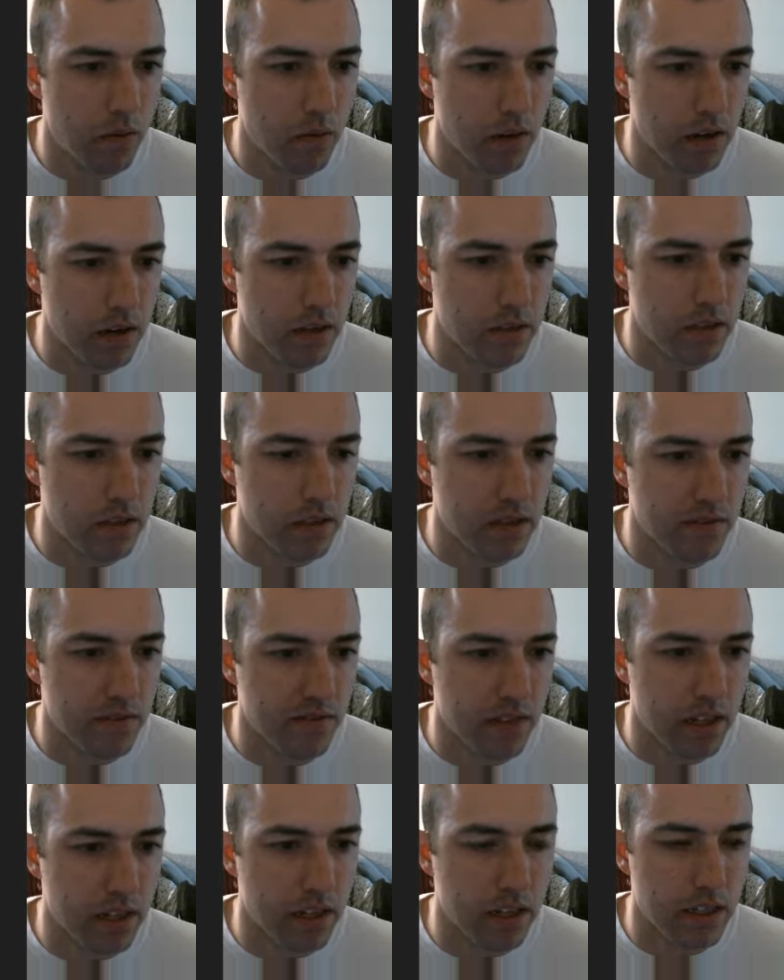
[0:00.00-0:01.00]
Where is it
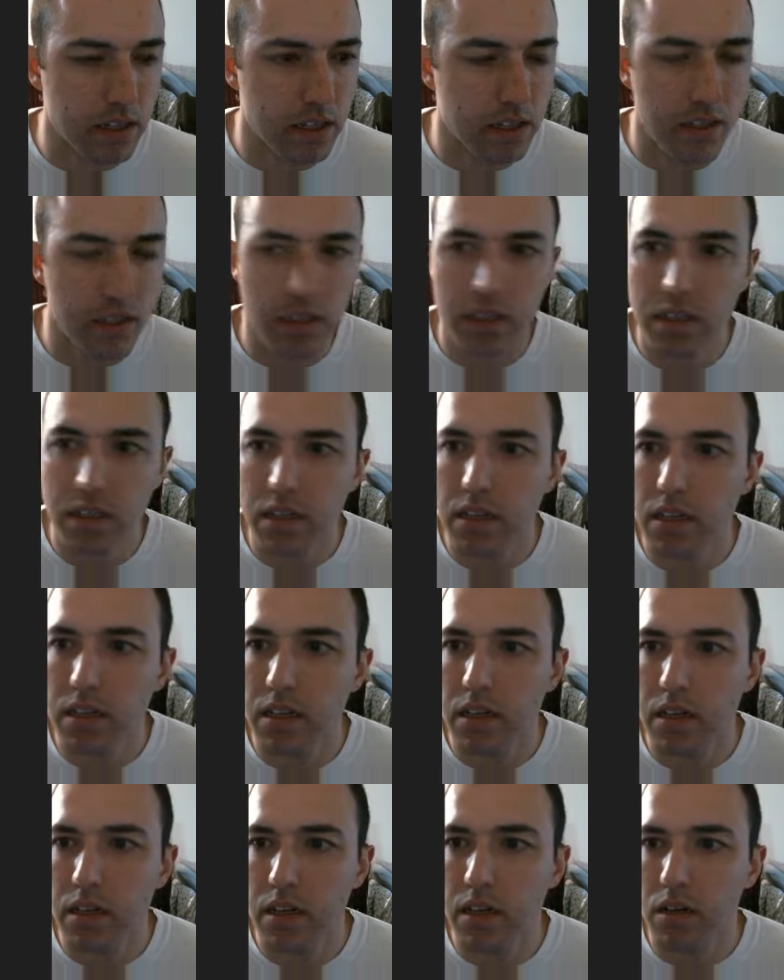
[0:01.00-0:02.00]
defined?
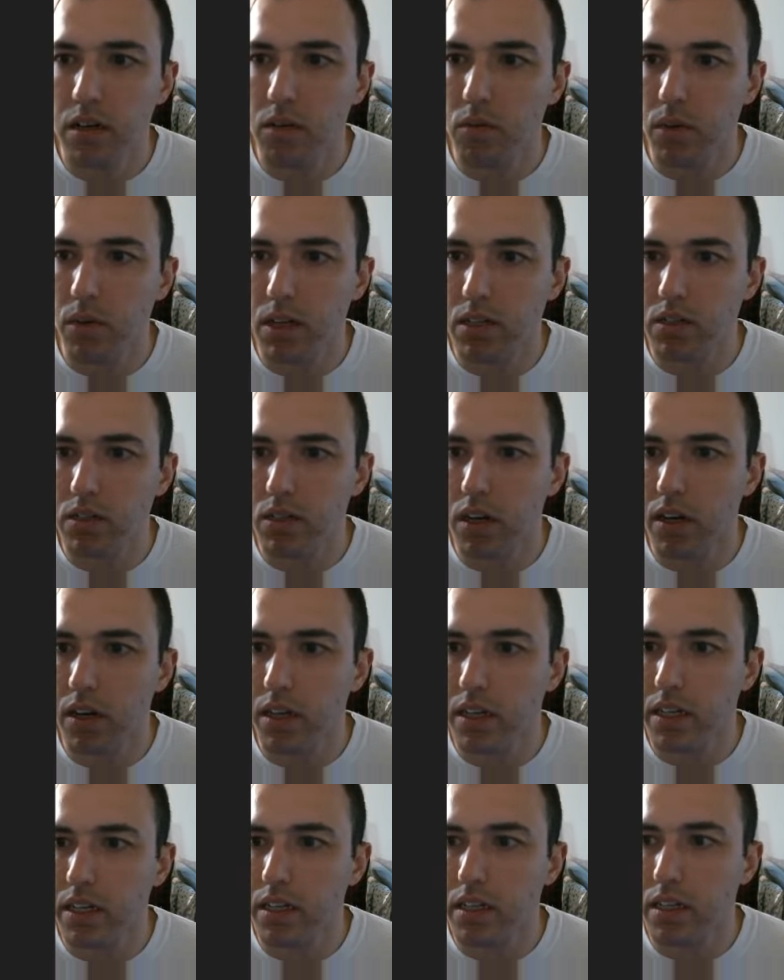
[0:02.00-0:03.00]
Render
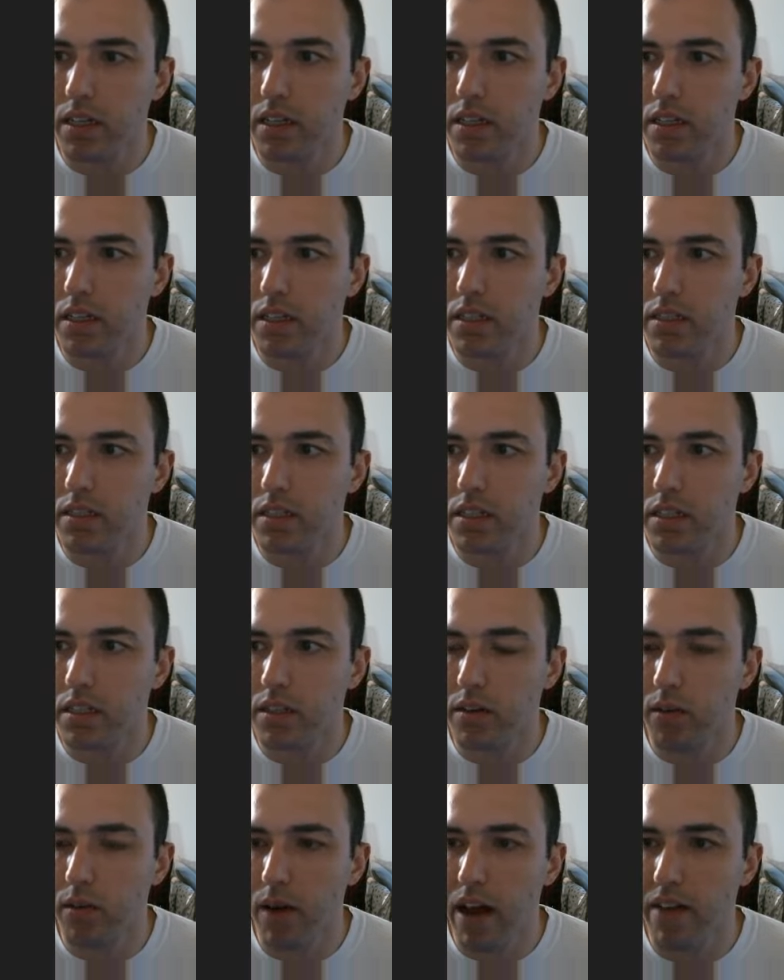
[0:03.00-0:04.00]
target is
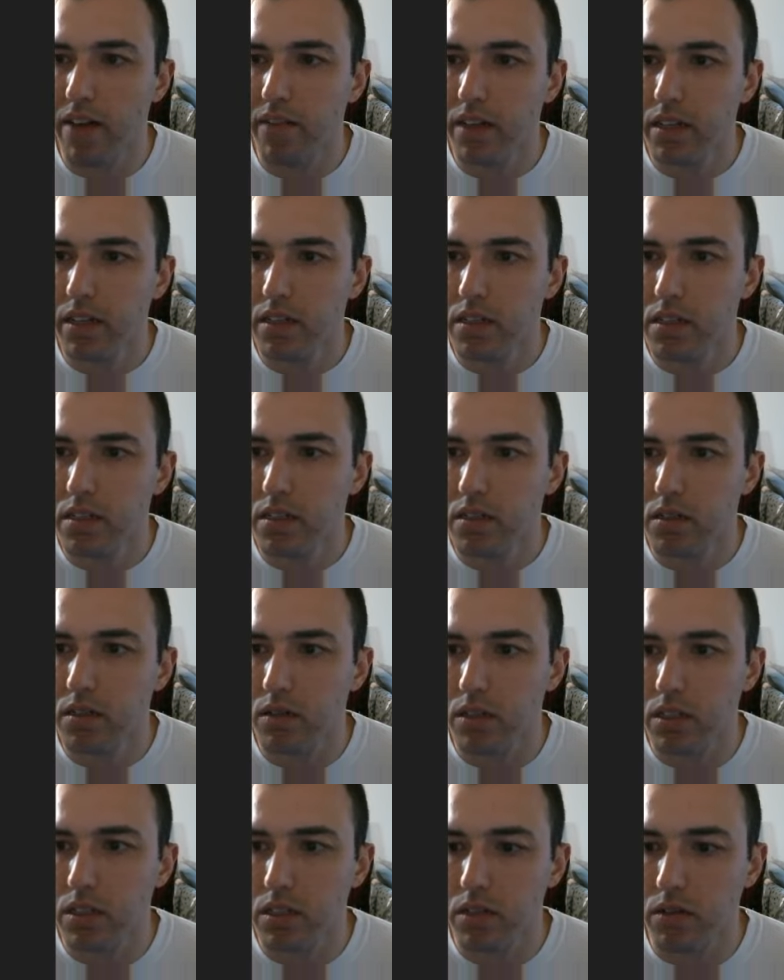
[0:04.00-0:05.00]
in graphics.
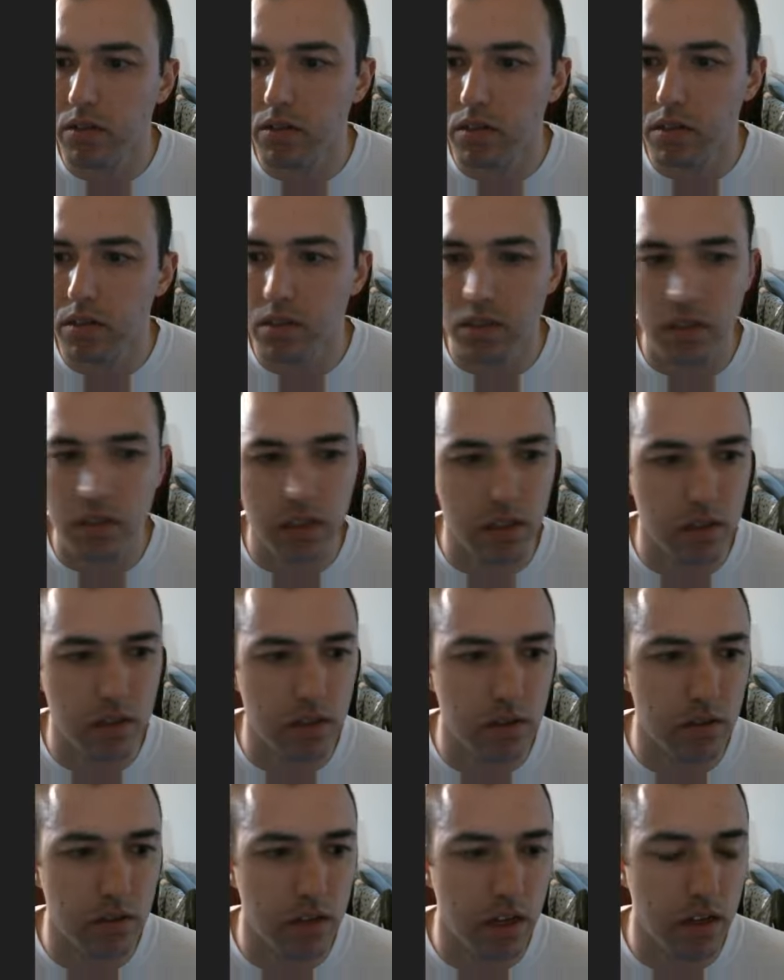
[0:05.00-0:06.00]
So let's go just
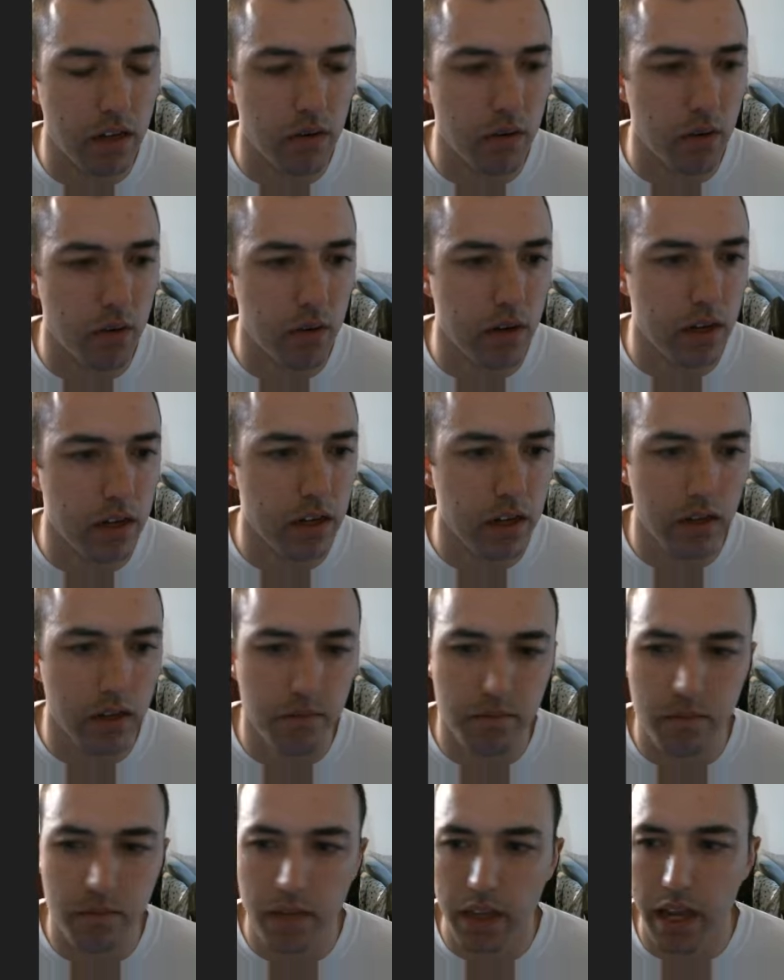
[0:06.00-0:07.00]
include that real quick.
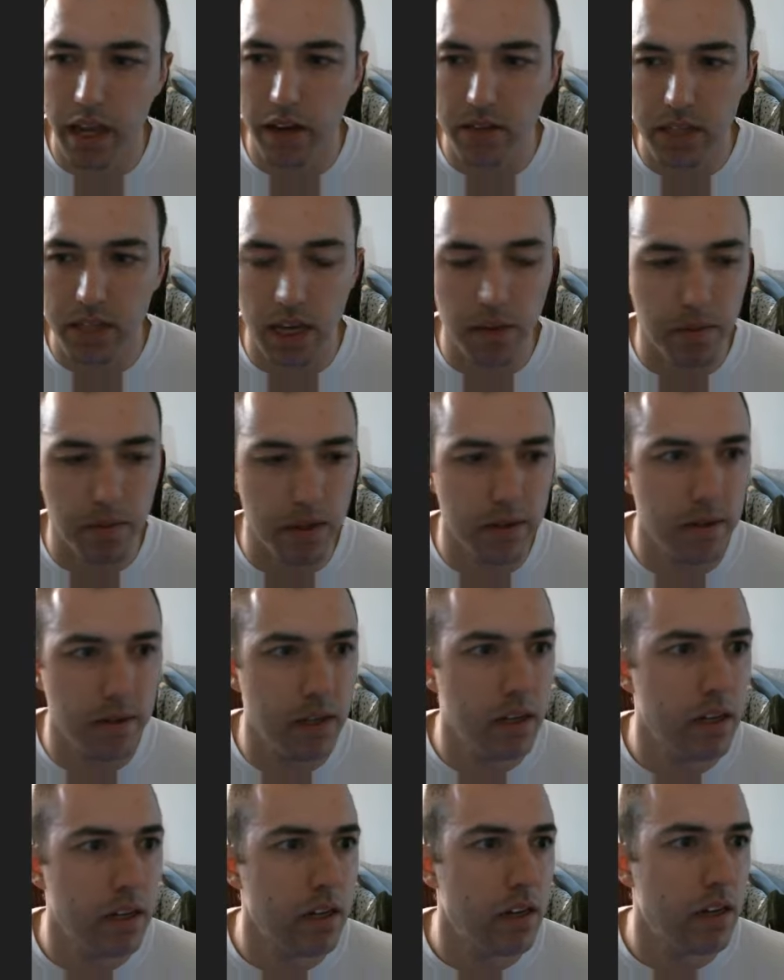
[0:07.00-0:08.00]
Oh, now it's happy.
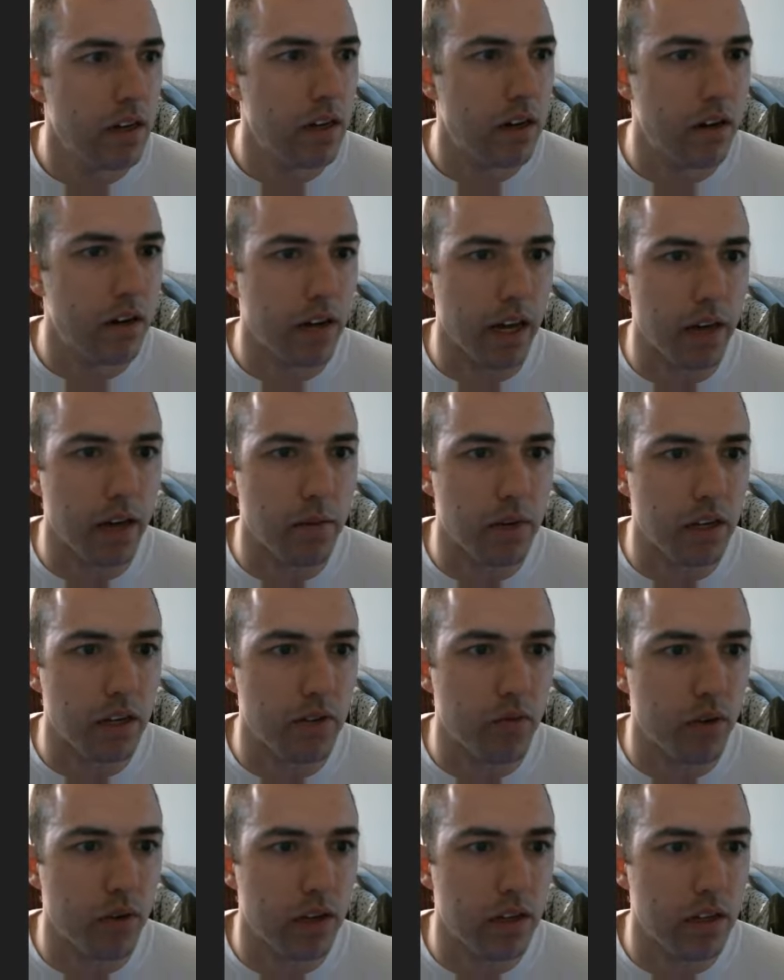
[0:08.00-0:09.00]
Okay, but
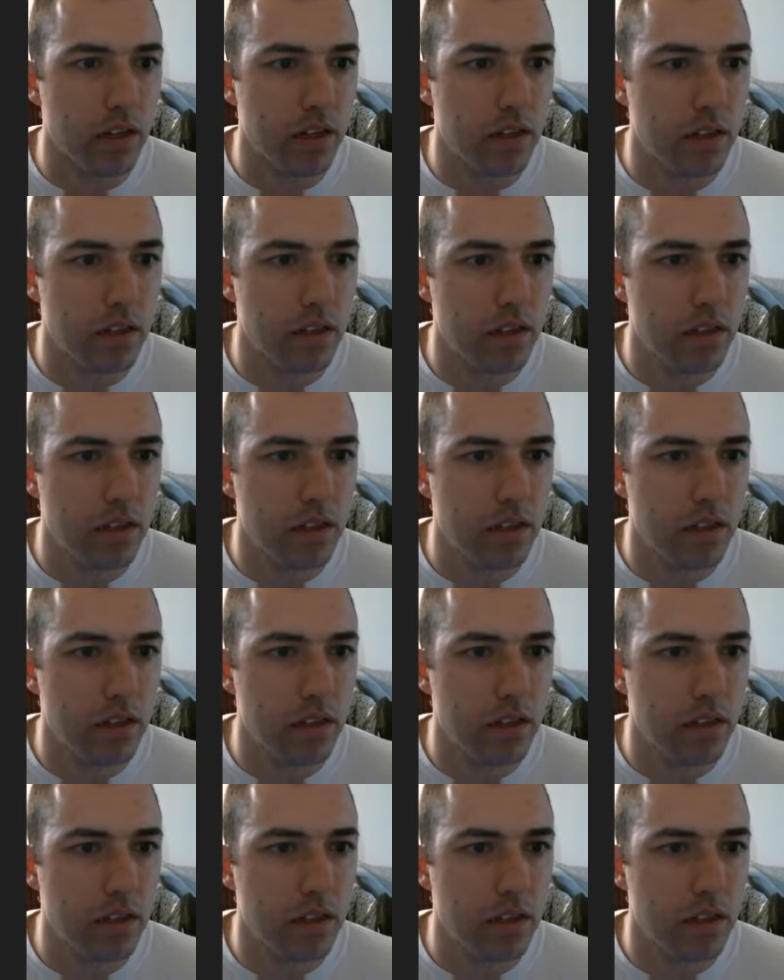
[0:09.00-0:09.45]
if we,